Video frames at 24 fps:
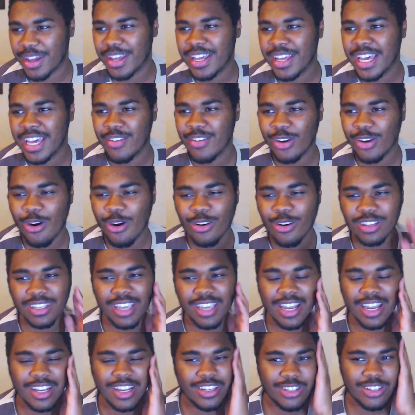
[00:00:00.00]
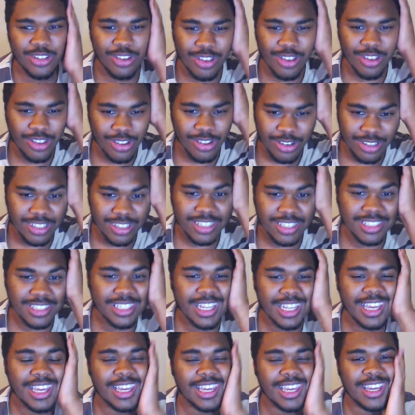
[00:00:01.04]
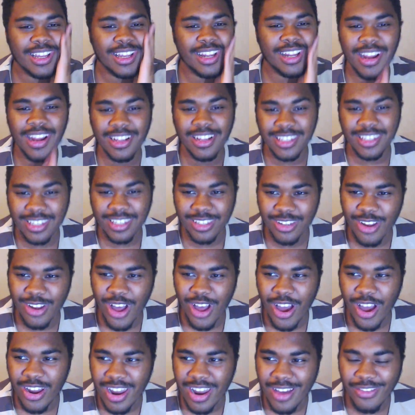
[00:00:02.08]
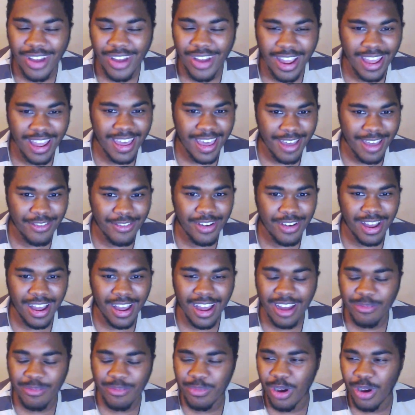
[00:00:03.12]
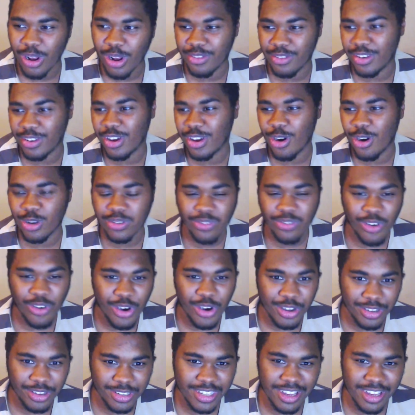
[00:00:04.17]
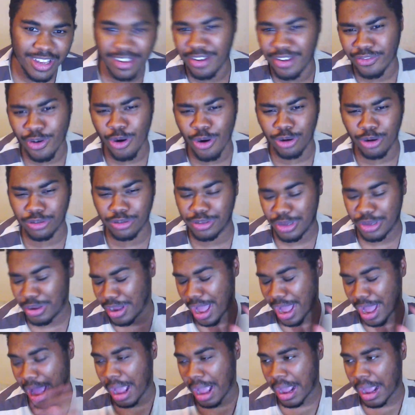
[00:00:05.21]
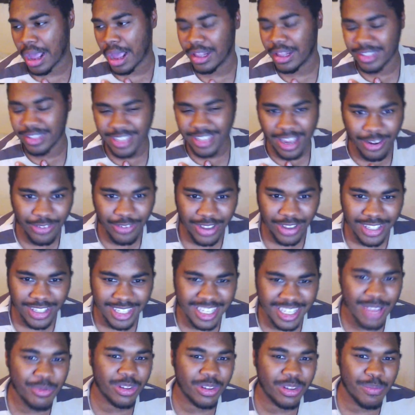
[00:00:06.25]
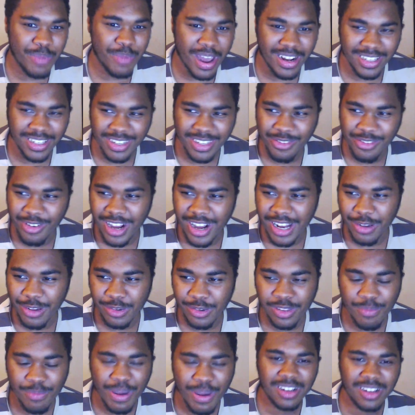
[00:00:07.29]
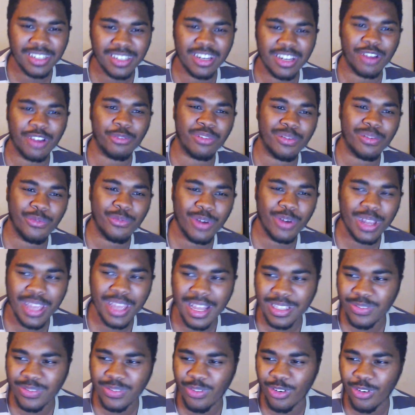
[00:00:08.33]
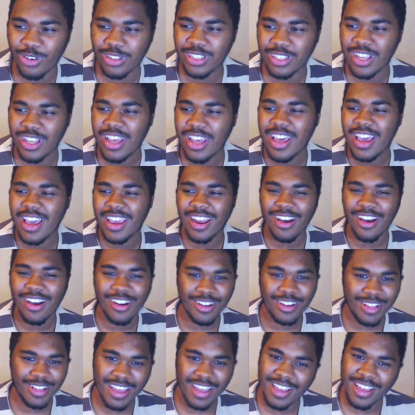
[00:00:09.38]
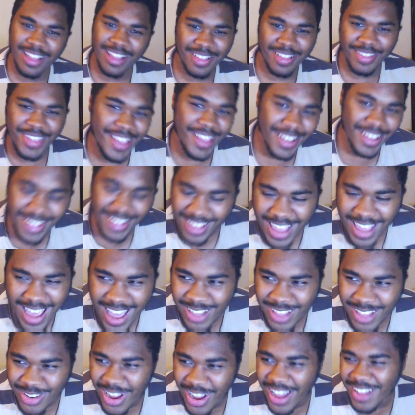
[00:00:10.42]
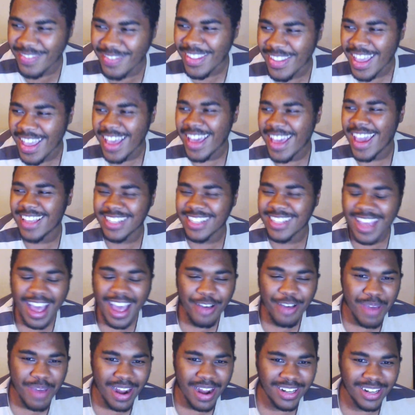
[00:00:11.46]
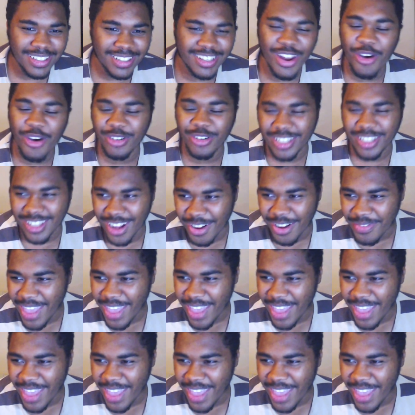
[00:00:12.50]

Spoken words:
if it goes against you, you'll say that's never ever a handball. If it goes for you, say, of course, you know, I can't say anything. It's the same with the penalty, really. With the penalty that Ribery gets for us, you know, is it a penalty? No, it's not.